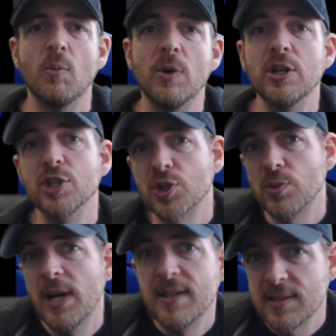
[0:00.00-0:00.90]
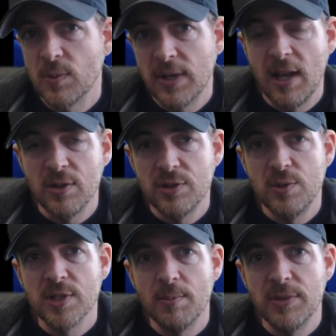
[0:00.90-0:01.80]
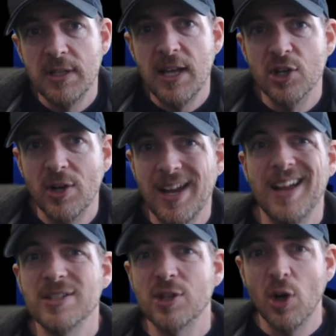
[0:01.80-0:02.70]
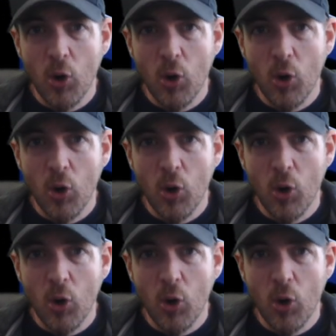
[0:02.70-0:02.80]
where you're training someone how to do something and your hands are